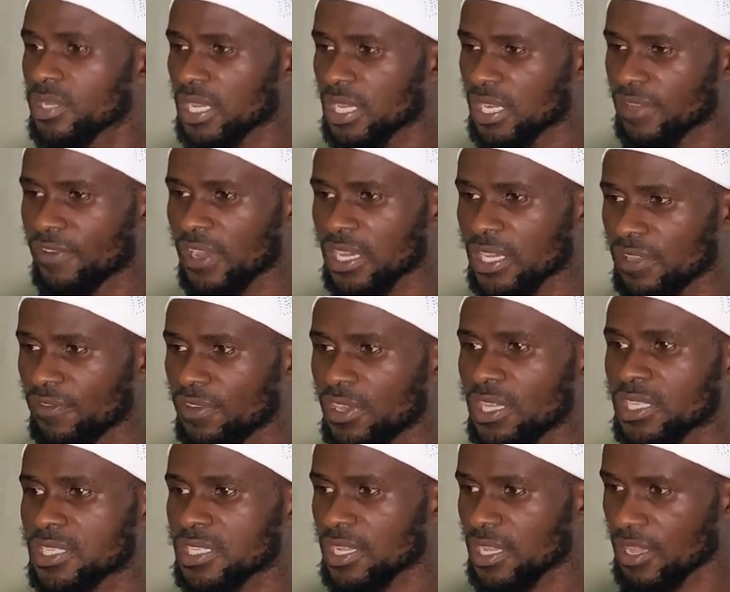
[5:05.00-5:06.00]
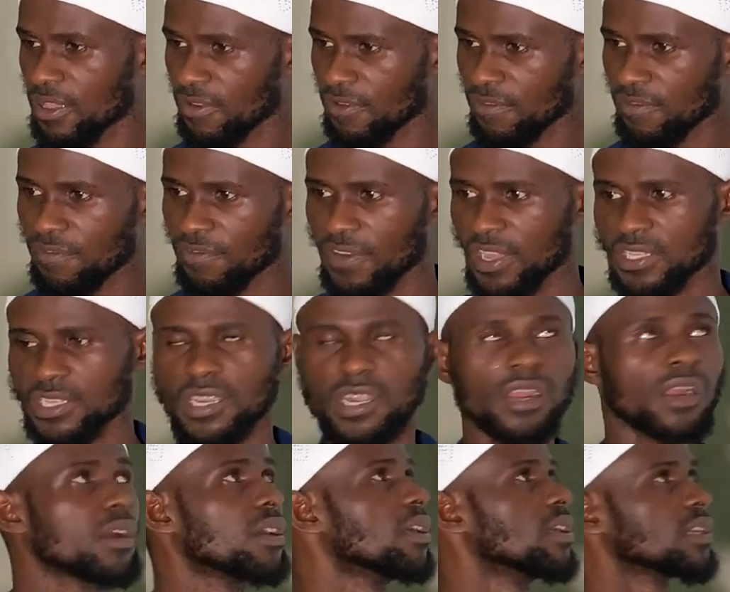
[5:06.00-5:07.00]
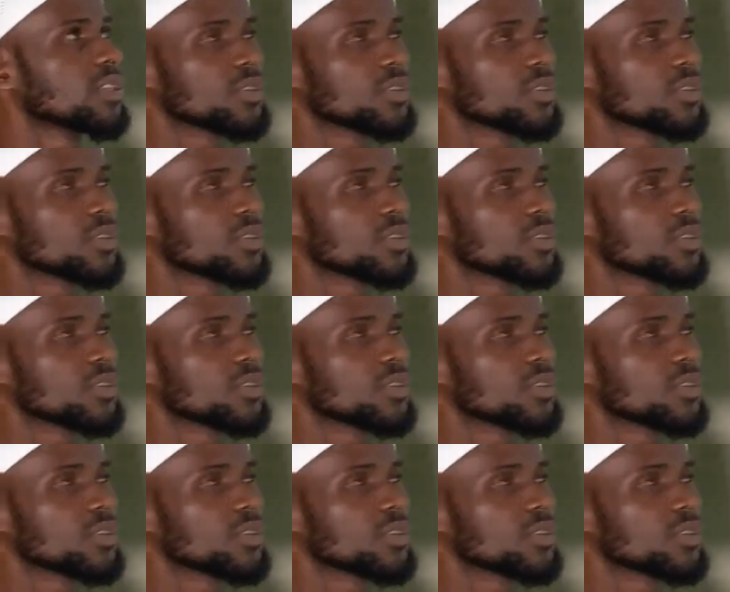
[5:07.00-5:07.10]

can never give it fatha.